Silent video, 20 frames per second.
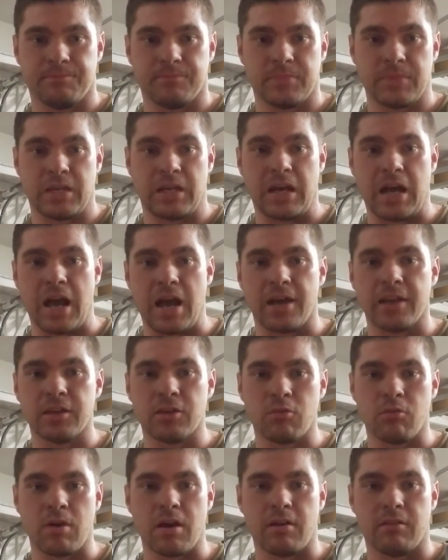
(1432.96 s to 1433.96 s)
A
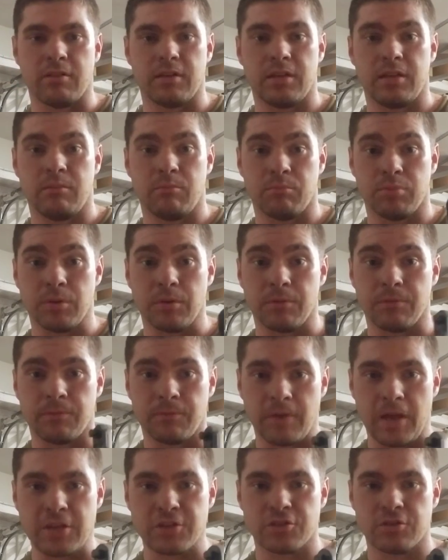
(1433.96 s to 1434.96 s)
high-quality,
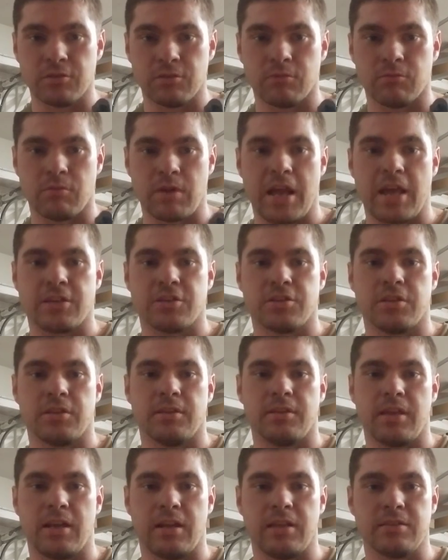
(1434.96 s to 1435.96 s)
professional ratchet
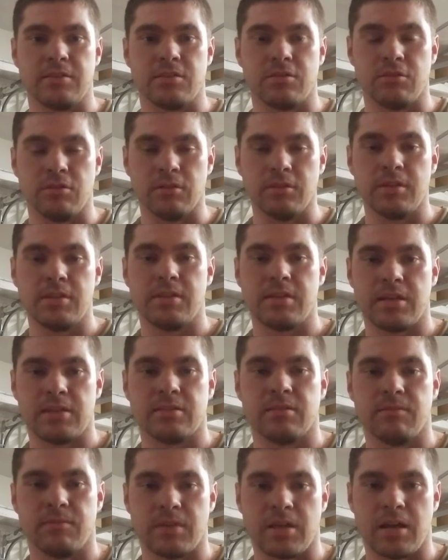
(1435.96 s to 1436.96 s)
that has stood the test
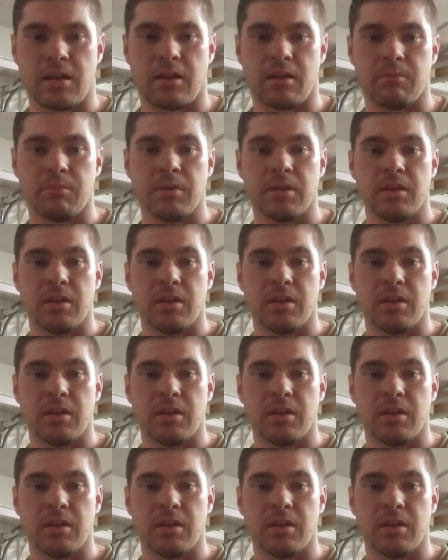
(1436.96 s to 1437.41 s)
of time